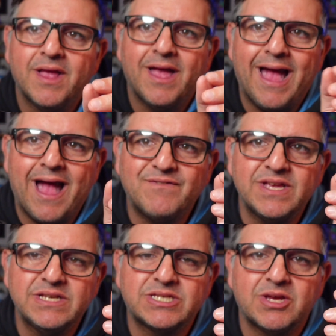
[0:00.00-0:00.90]

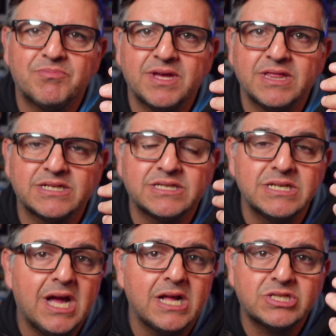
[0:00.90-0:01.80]
having something that's
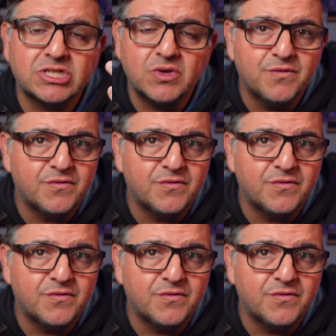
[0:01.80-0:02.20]
not so